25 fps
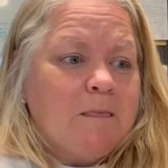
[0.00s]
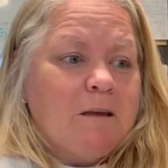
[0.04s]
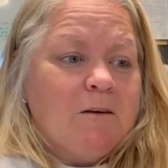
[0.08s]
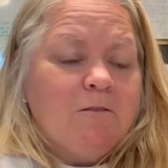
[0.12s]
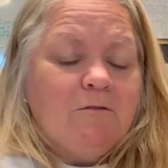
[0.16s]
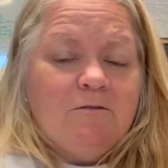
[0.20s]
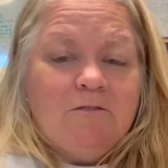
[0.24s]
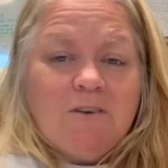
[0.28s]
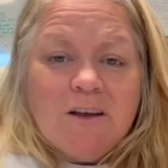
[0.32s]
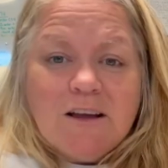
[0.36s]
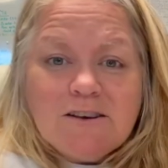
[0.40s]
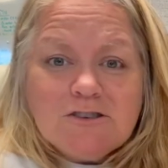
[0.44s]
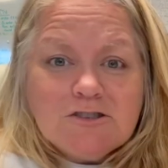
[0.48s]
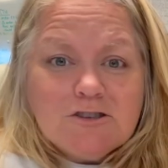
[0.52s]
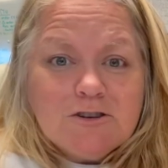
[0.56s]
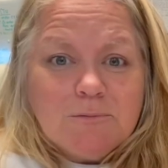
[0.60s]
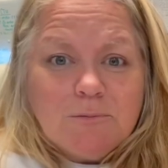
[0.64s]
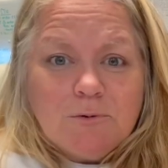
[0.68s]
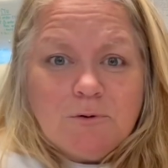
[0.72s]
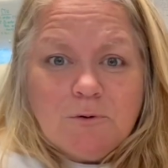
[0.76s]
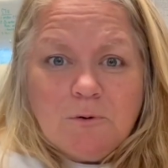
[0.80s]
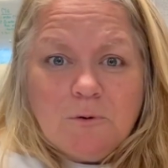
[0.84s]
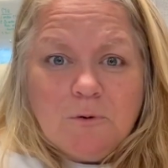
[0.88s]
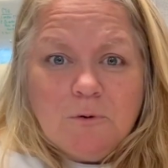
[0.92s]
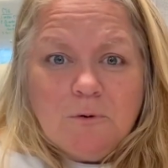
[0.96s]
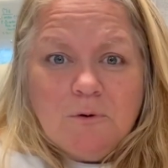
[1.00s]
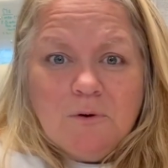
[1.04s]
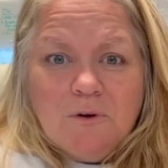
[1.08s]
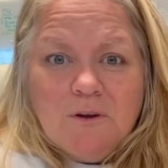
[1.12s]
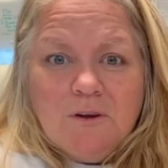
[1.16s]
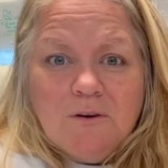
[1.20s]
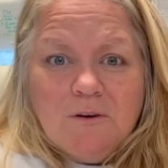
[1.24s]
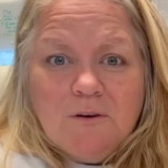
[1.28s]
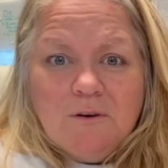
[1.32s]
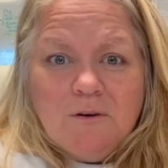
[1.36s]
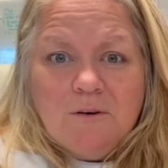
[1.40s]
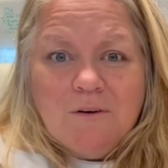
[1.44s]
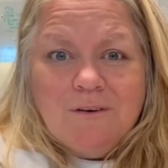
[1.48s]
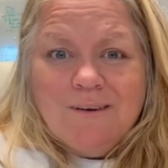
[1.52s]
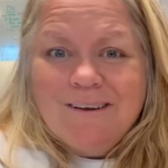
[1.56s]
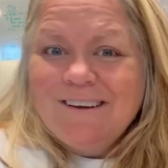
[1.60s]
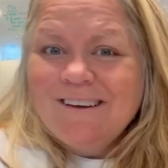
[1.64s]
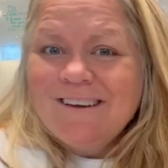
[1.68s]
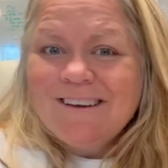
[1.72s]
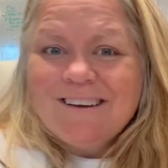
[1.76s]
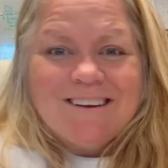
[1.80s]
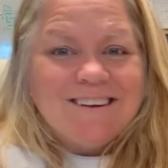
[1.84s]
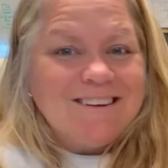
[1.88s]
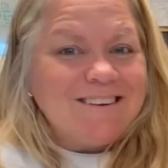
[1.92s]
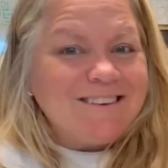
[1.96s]
vegetable oil,
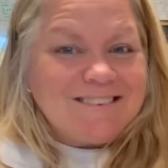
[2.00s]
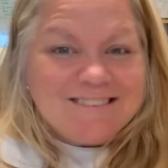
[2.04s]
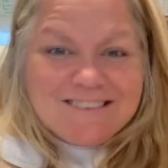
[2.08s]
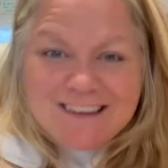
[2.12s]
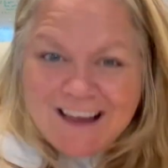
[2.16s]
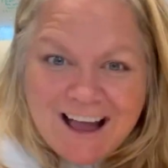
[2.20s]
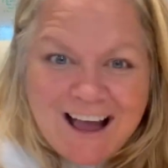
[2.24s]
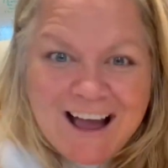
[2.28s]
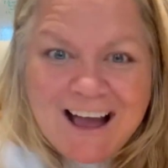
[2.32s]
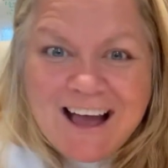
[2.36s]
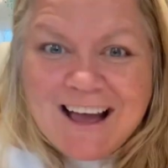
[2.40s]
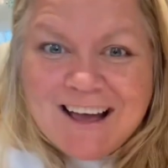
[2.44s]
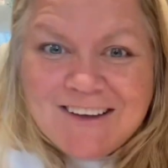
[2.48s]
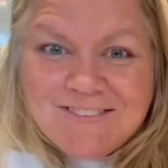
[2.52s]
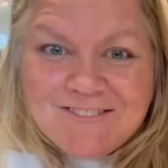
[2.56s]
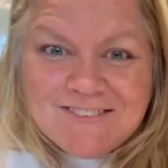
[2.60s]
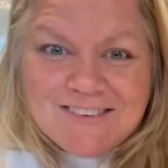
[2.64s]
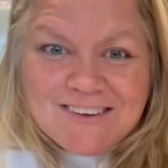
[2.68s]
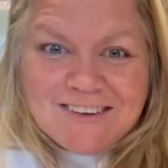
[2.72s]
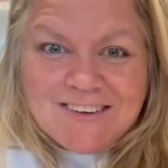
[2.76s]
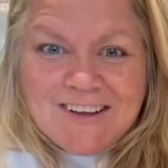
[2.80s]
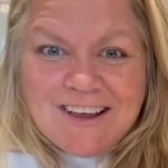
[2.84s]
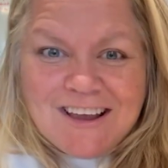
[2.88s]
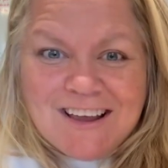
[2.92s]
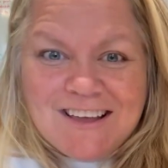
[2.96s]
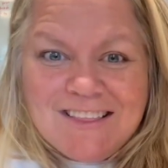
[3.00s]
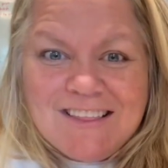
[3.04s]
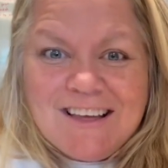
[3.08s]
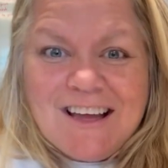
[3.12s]
stop, okay?